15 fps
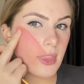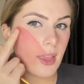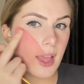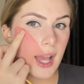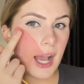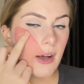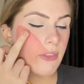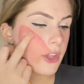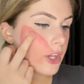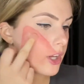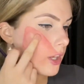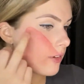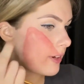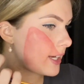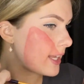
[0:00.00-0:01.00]
how the
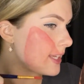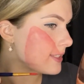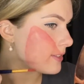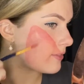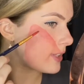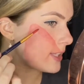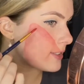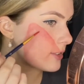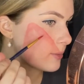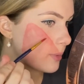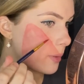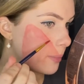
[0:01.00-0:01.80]
colouring is of this as well,